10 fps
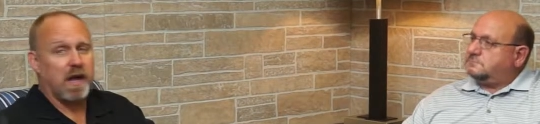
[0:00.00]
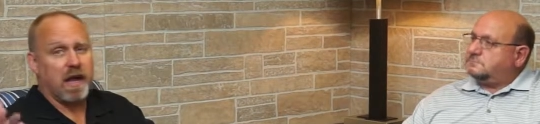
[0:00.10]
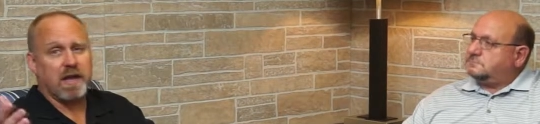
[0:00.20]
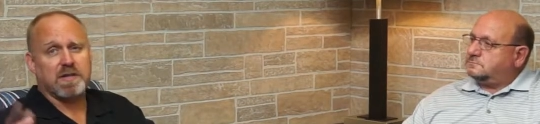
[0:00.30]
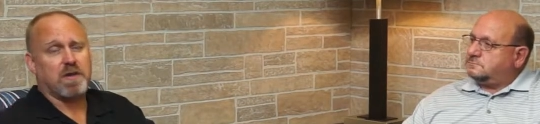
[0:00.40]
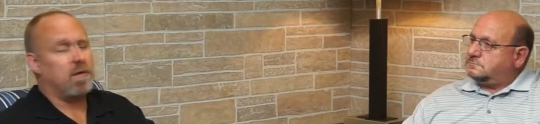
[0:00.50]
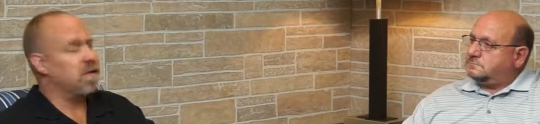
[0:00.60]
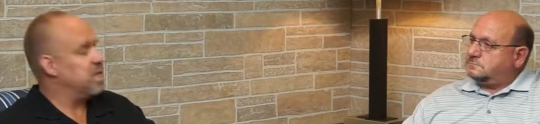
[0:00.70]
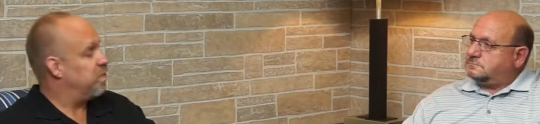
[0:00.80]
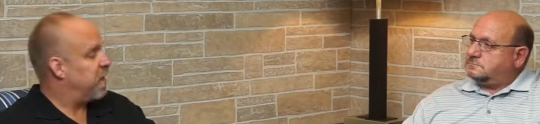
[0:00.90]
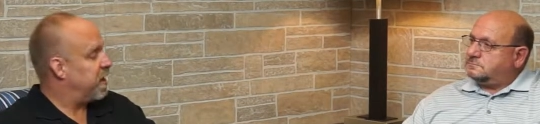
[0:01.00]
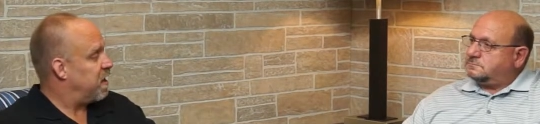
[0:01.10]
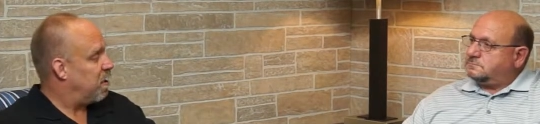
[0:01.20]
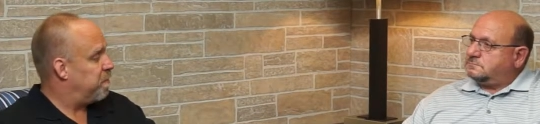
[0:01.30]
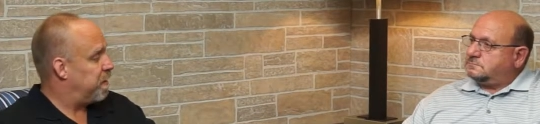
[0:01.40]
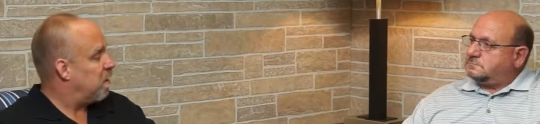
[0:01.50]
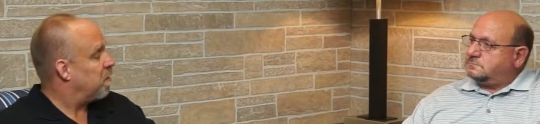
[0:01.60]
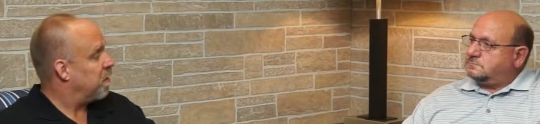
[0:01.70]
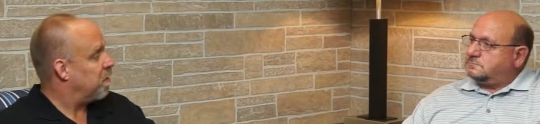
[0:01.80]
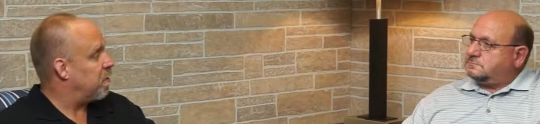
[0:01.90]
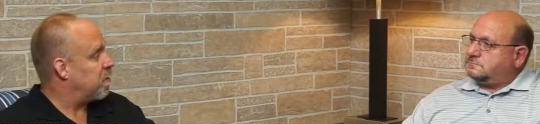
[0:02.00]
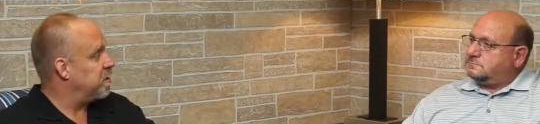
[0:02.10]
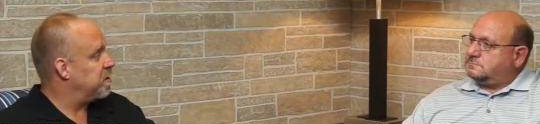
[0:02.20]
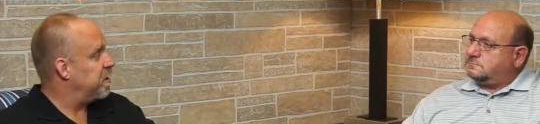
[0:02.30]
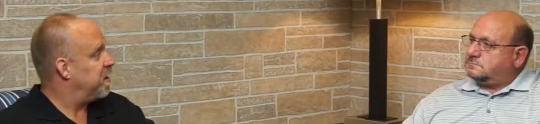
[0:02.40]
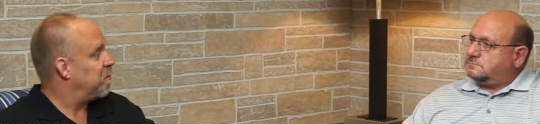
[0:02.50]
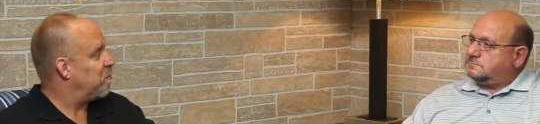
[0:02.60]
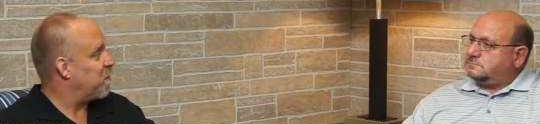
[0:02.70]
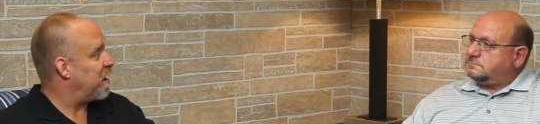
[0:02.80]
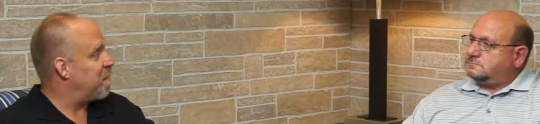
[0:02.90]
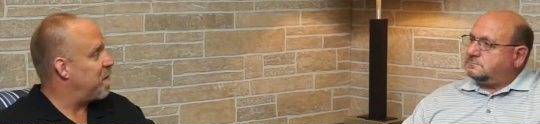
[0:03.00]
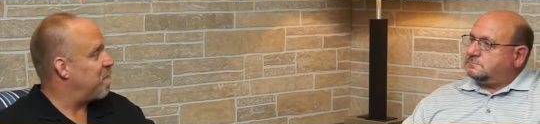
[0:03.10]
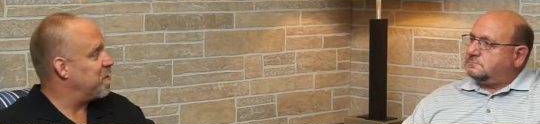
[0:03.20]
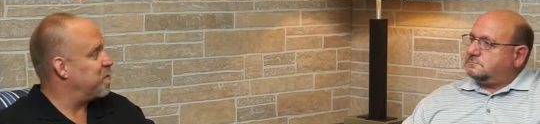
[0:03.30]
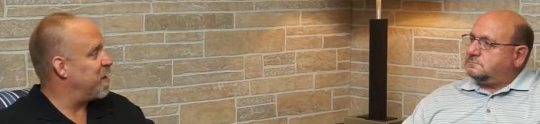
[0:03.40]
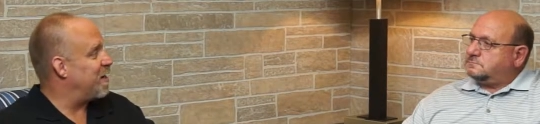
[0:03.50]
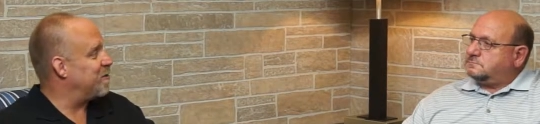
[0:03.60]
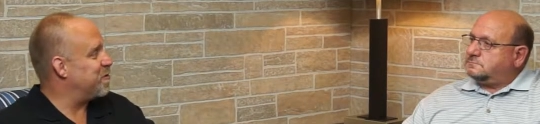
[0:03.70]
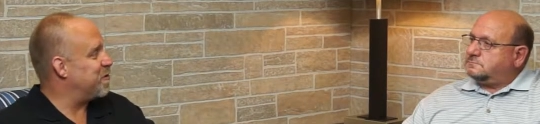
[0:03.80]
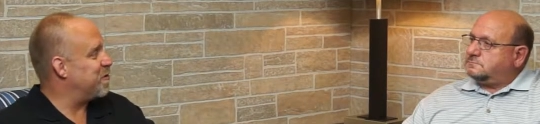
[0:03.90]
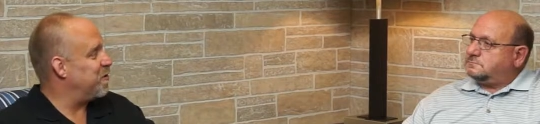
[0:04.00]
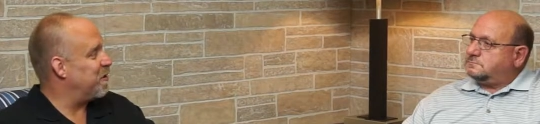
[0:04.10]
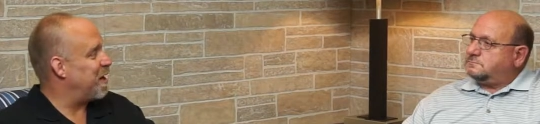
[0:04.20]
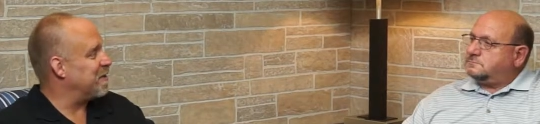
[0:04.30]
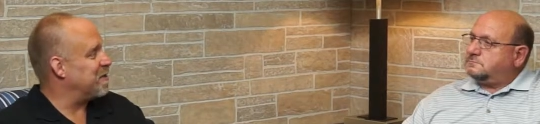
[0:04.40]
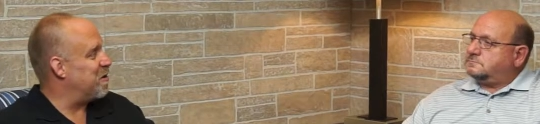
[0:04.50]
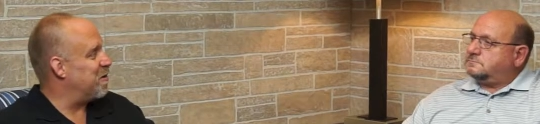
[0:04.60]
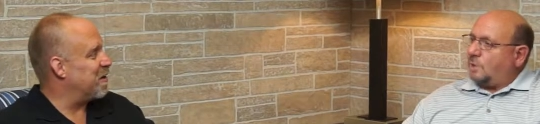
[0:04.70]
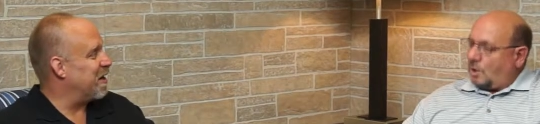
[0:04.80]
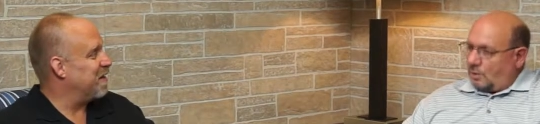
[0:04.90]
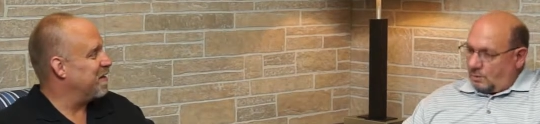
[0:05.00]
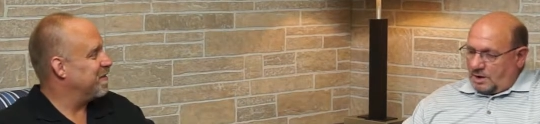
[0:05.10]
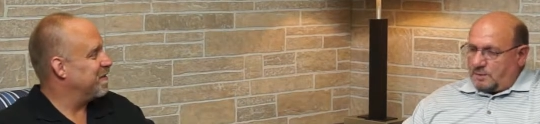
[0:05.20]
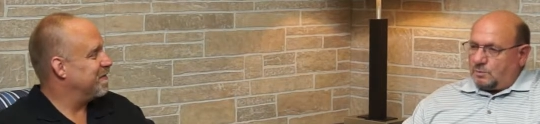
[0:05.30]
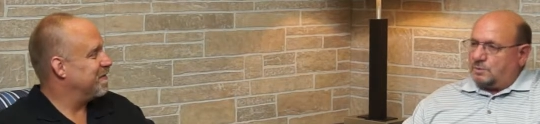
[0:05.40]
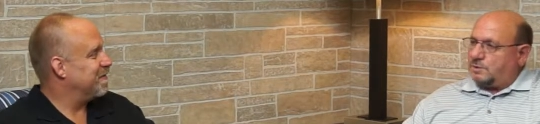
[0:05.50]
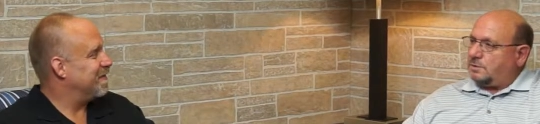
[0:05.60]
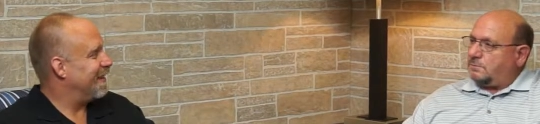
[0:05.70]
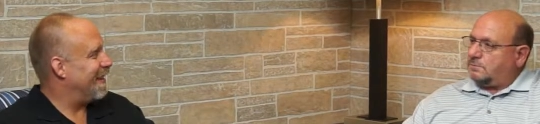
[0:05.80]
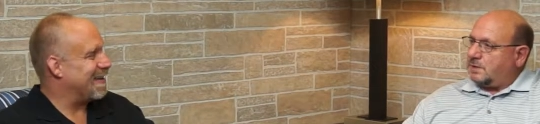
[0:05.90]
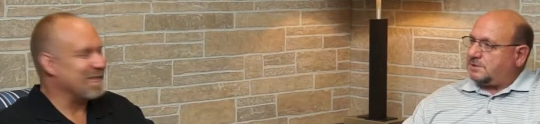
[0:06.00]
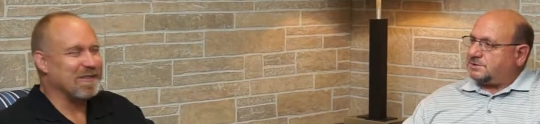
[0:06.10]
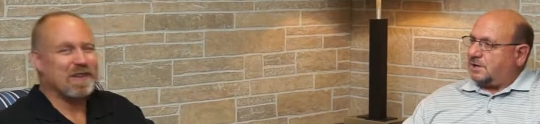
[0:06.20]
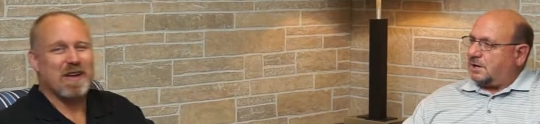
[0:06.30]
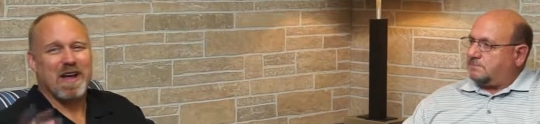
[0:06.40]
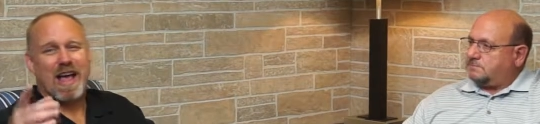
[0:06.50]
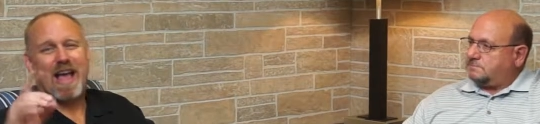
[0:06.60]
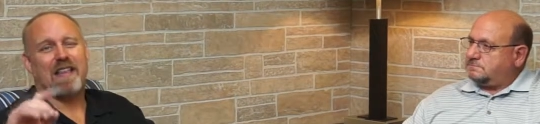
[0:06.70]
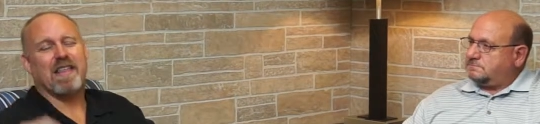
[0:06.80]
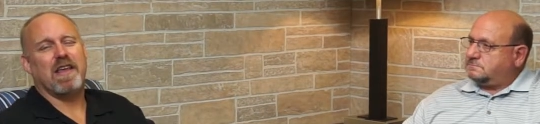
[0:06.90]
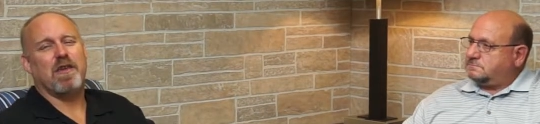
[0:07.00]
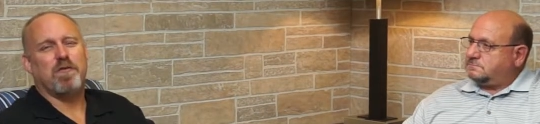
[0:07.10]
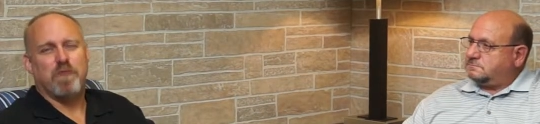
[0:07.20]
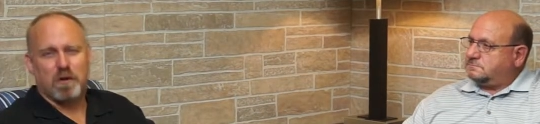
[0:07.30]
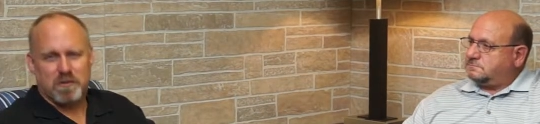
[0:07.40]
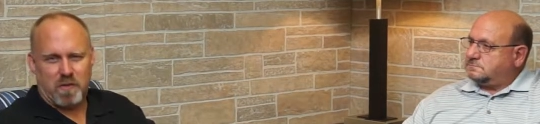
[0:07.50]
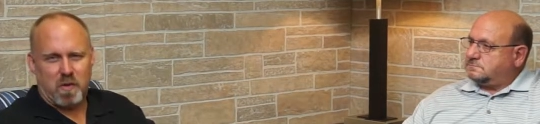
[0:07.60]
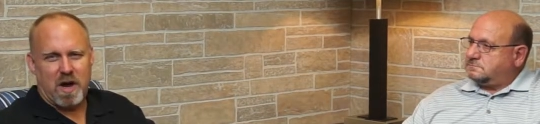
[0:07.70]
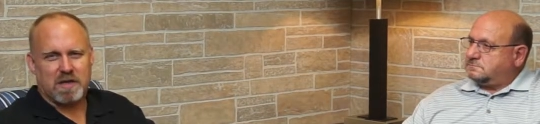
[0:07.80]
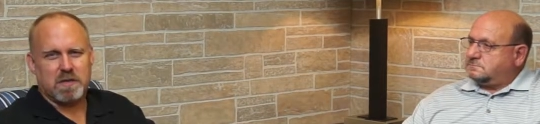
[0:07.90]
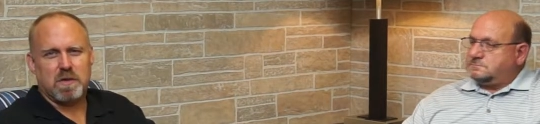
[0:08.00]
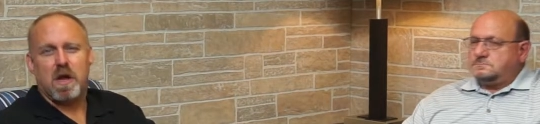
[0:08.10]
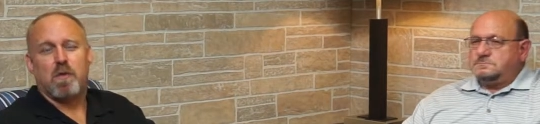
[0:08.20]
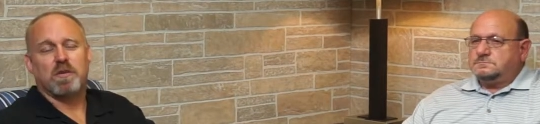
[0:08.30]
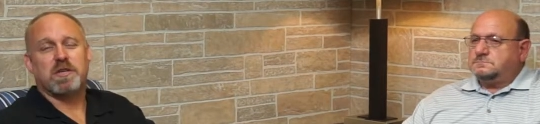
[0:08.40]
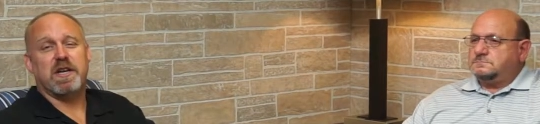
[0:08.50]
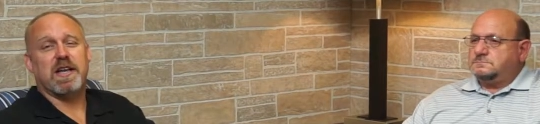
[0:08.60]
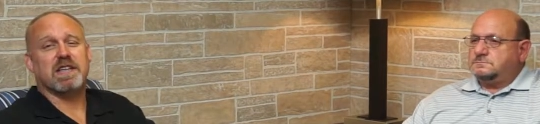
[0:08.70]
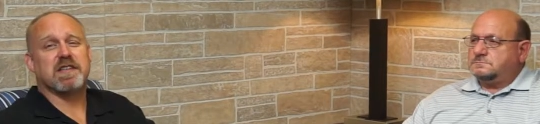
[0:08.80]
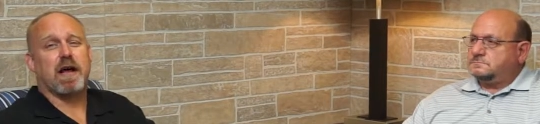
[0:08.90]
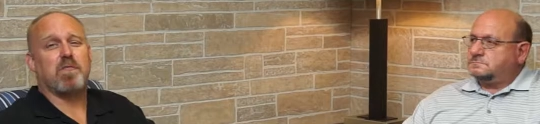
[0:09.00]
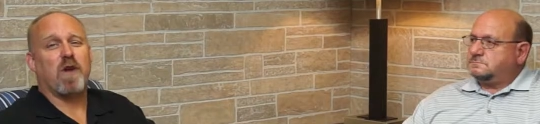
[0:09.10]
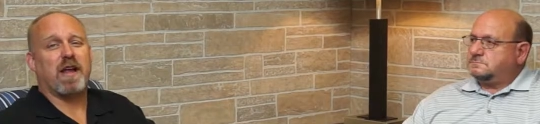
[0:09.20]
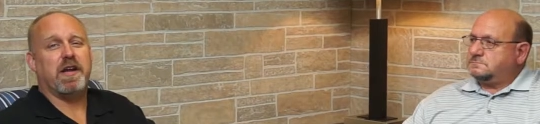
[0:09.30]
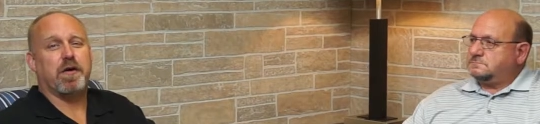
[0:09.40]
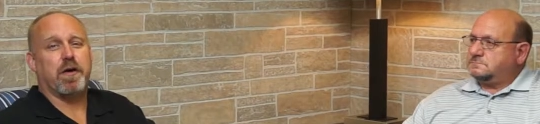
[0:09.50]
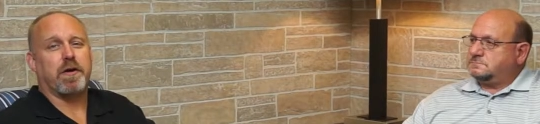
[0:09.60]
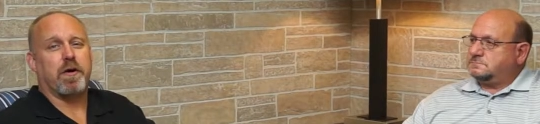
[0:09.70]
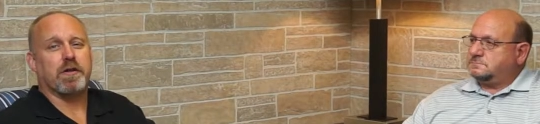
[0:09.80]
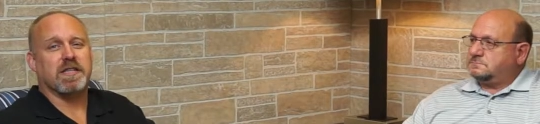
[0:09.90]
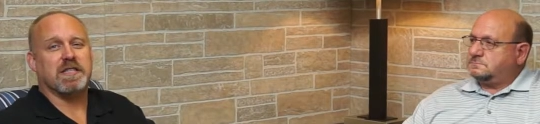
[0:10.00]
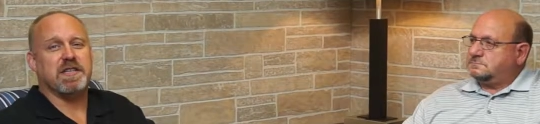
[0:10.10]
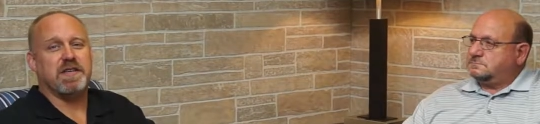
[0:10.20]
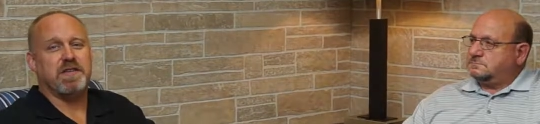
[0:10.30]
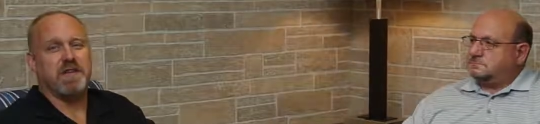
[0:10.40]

Speaker 1: And as always, if we can help at all here at RTC get the word out about what you guys are doing, you let us know. Okay? All right, we'll
Speaker 2: do. Excellent. Thank you, Scott.
Speaker 1: Hey, thank you, folks, for watching. We'll see you next time right here on RTC